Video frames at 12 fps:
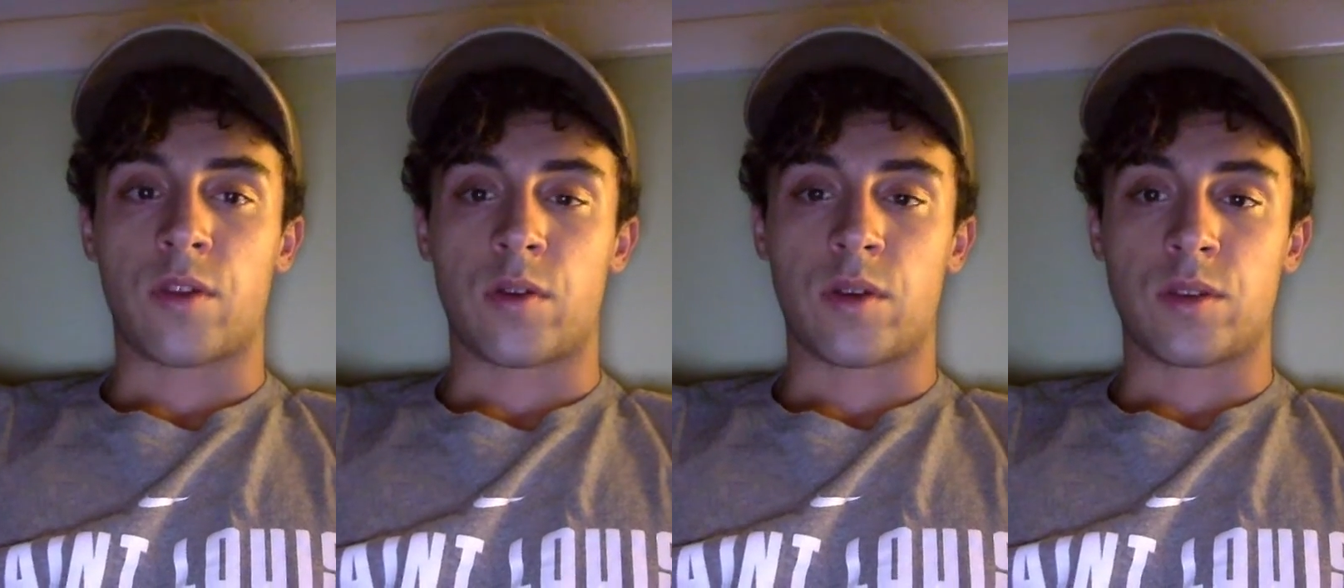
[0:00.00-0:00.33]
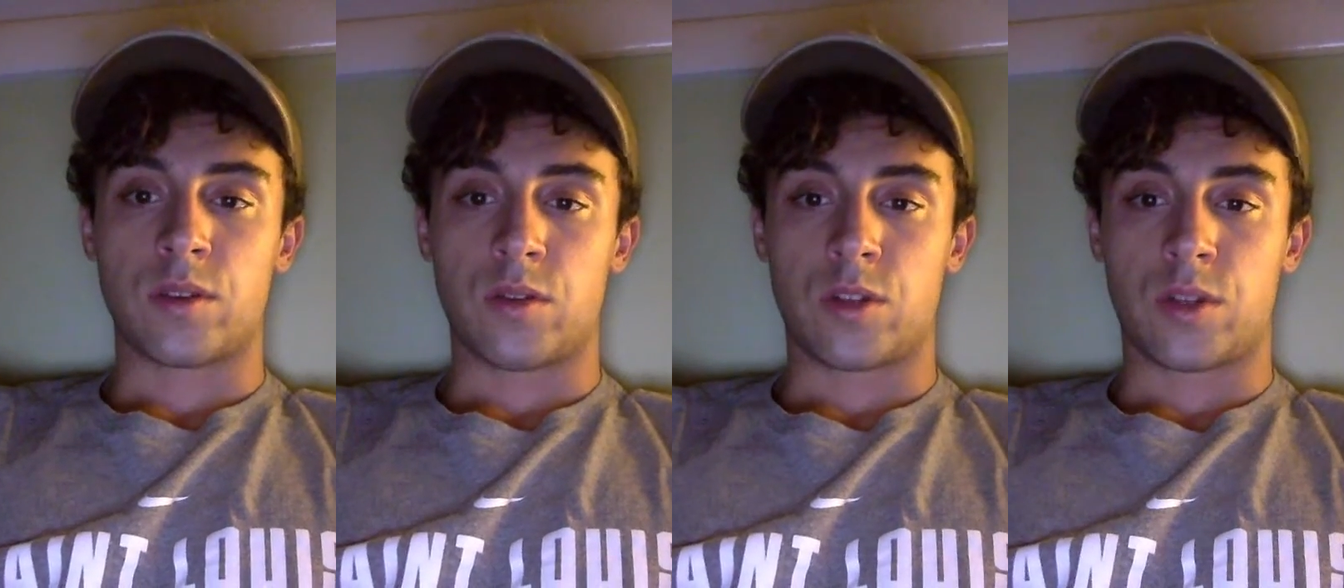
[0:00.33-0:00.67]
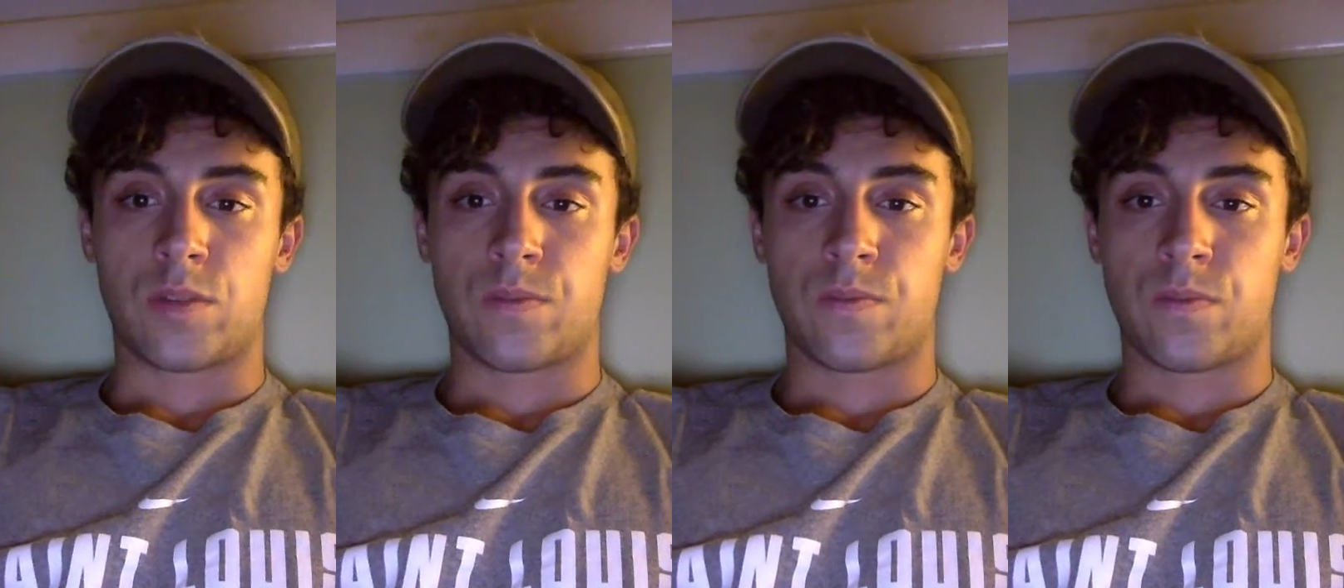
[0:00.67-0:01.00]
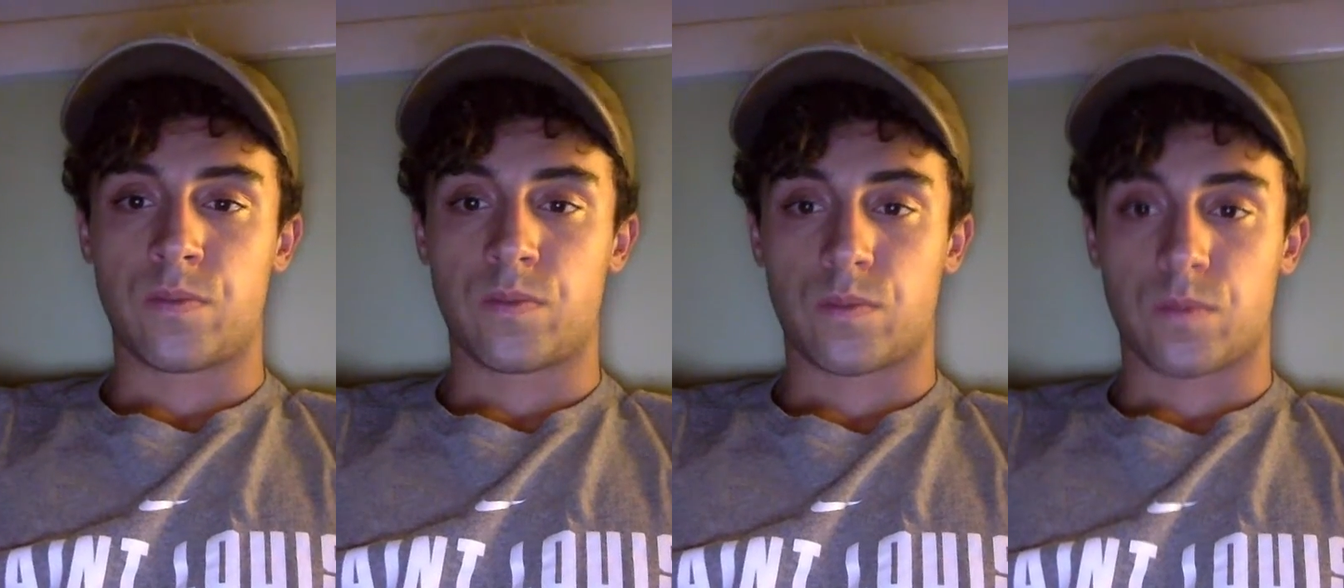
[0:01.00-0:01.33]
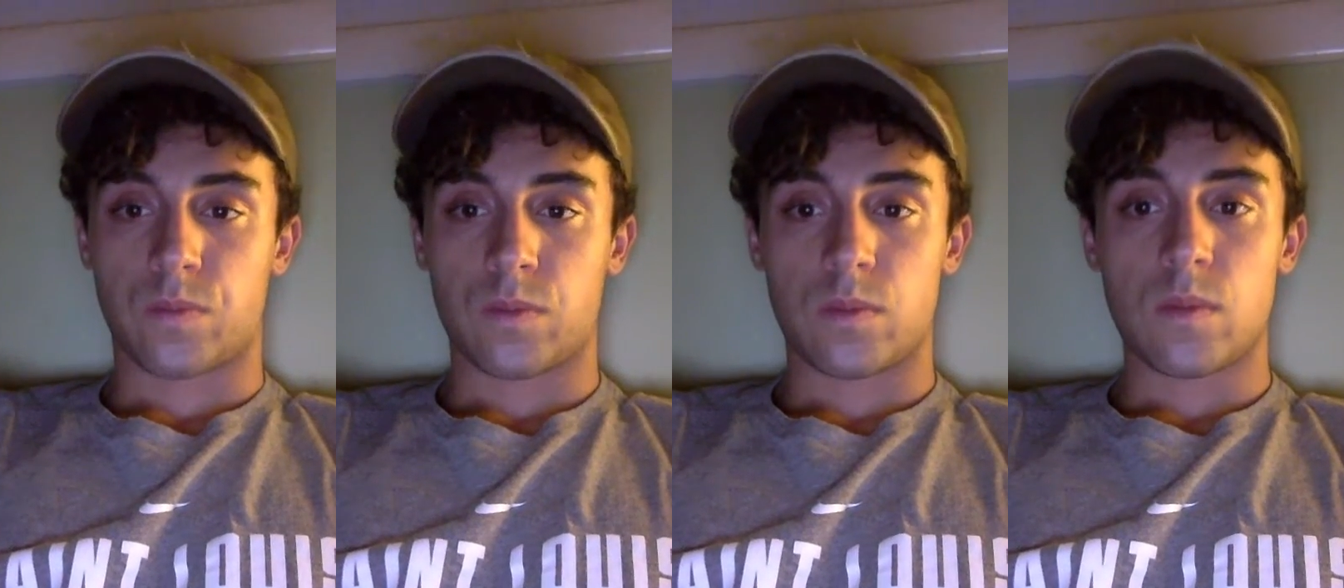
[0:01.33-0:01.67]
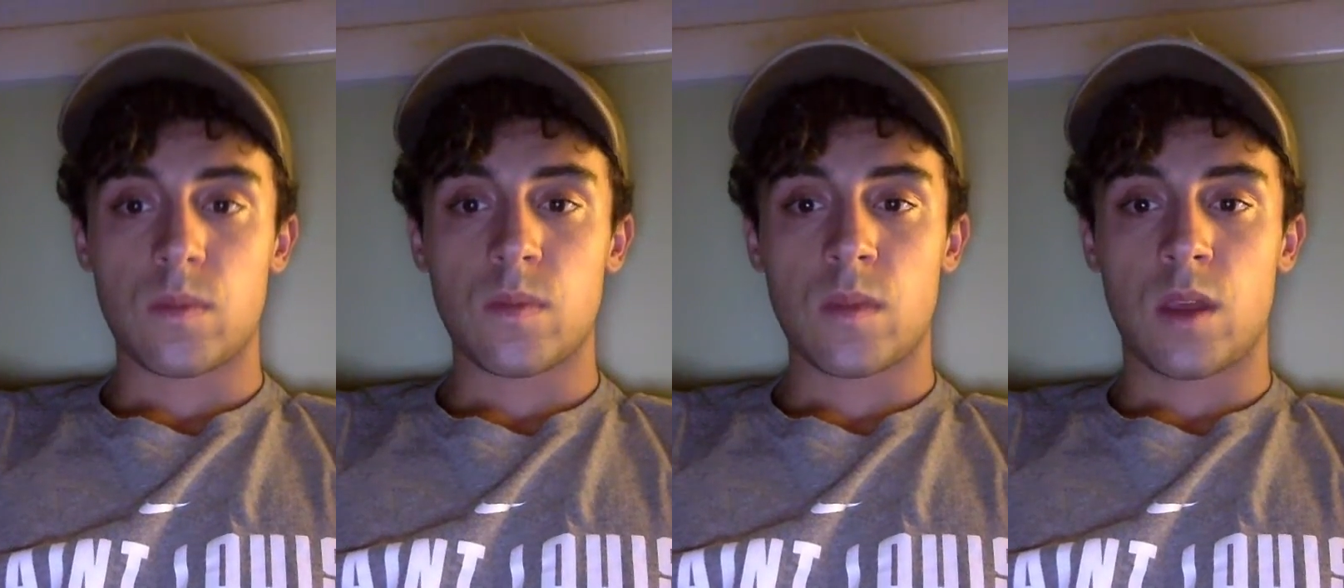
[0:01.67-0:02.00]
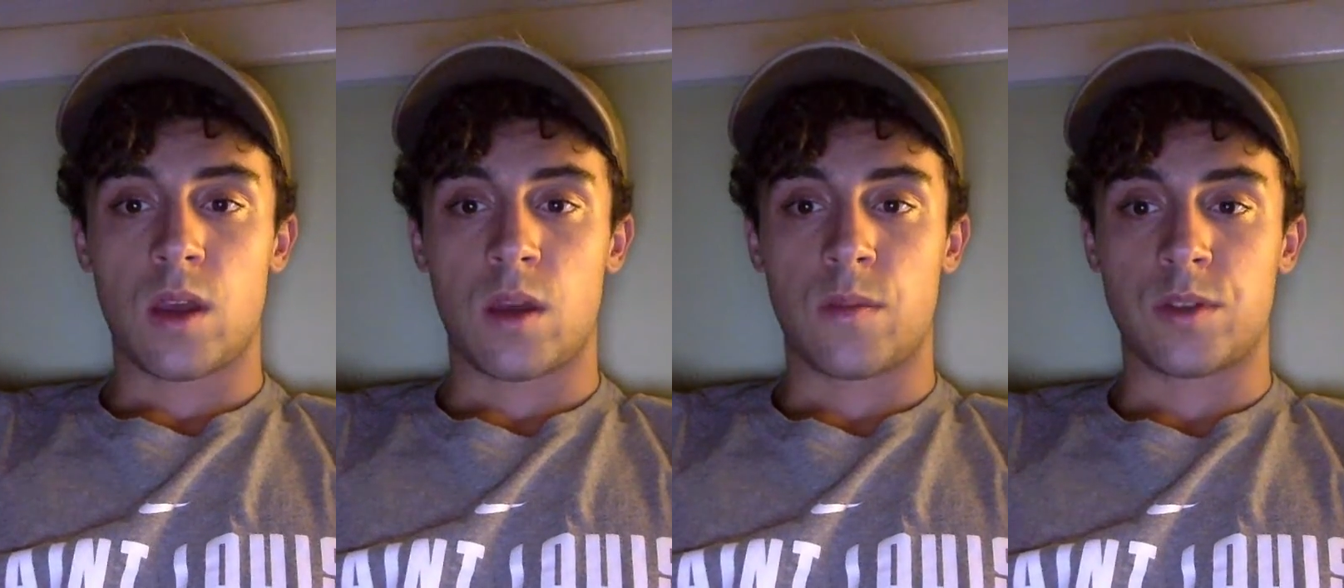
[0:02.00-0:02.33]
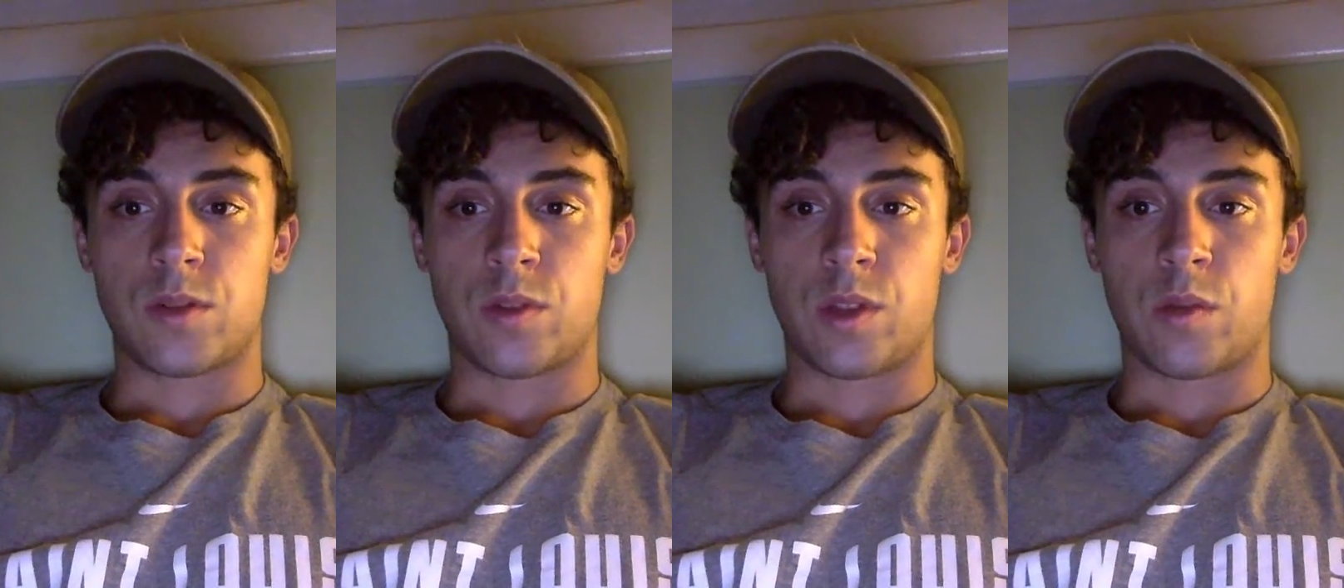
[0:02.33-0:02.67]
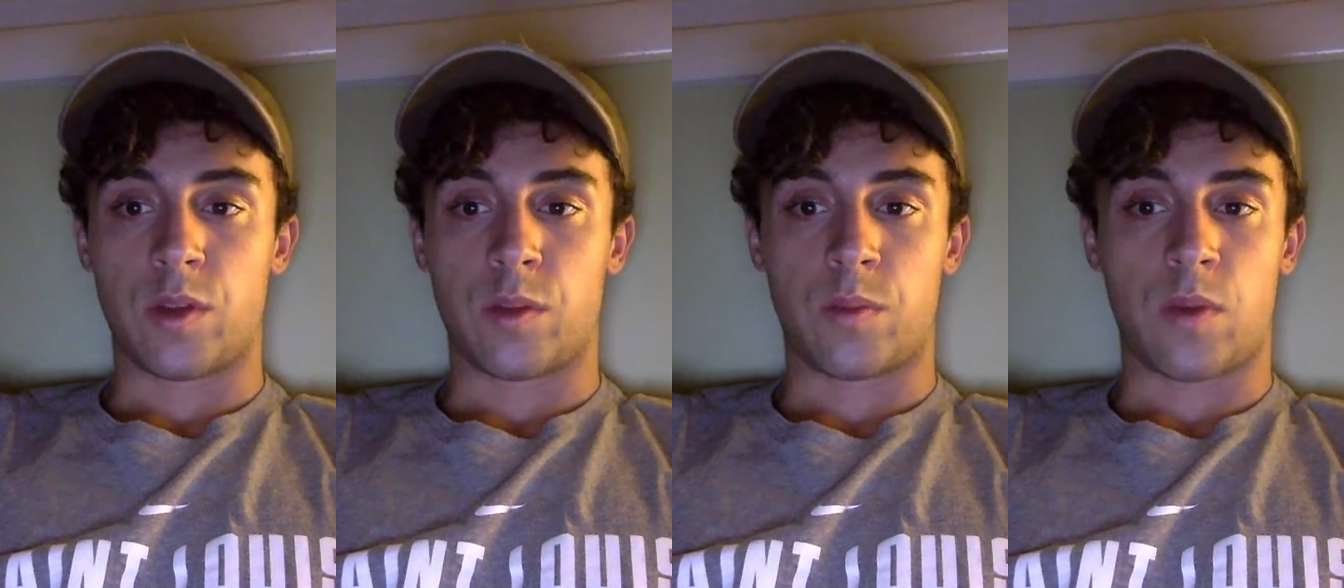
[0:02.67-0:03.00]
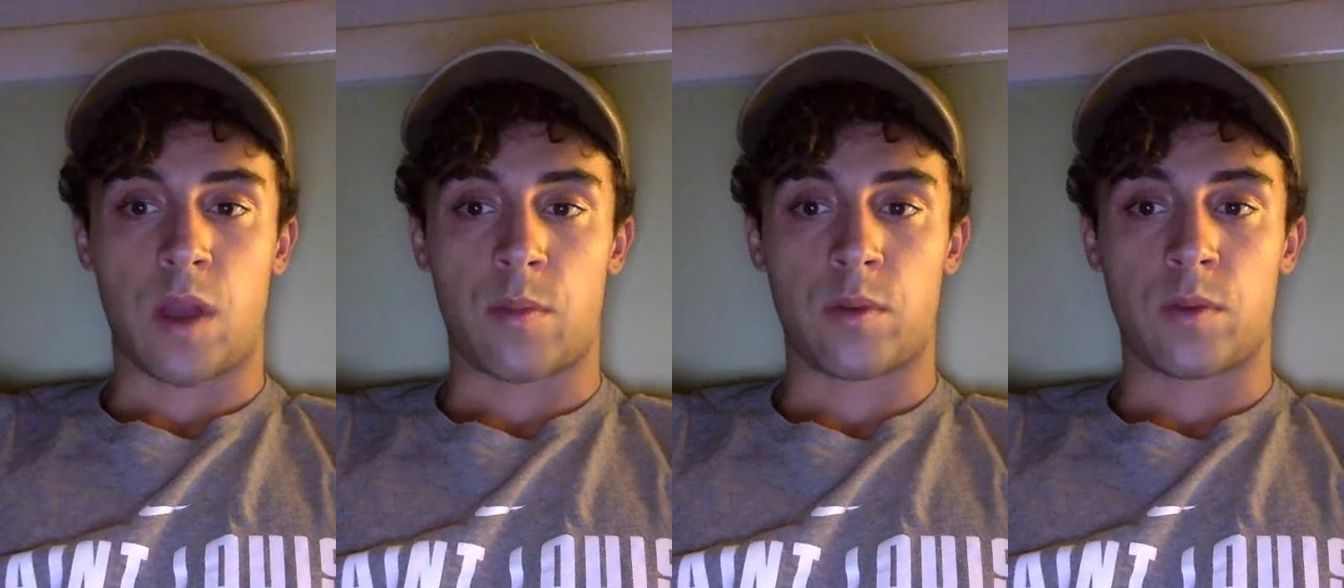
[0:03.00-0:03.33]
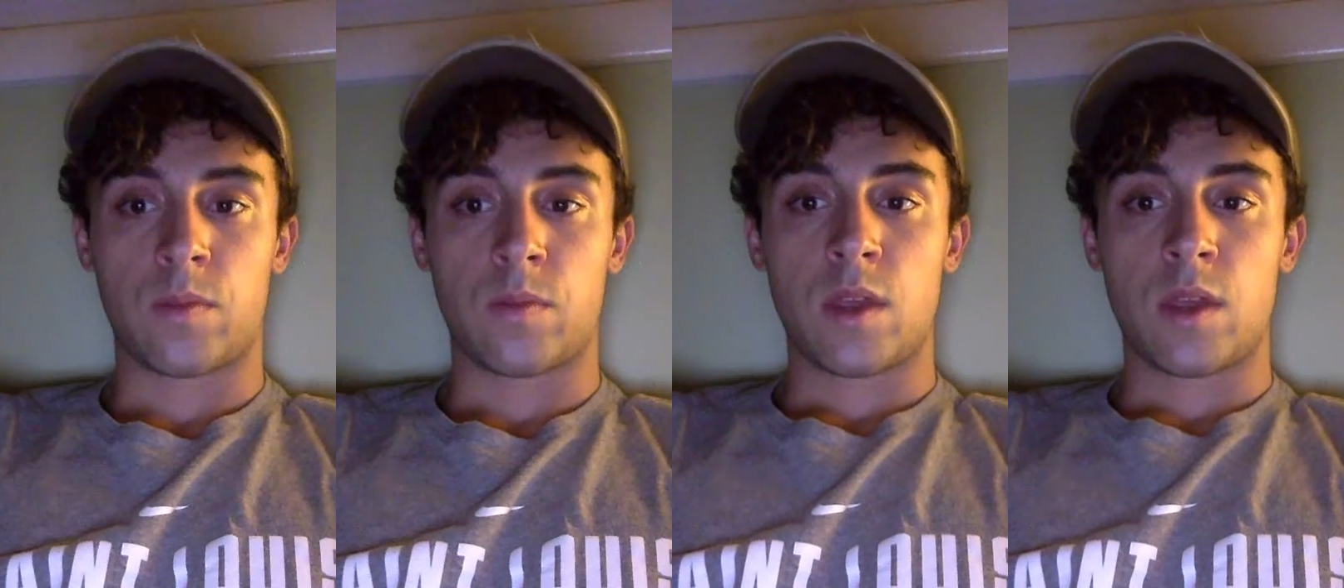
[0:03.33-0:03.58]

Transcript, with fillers: resolution um, is a really real problem.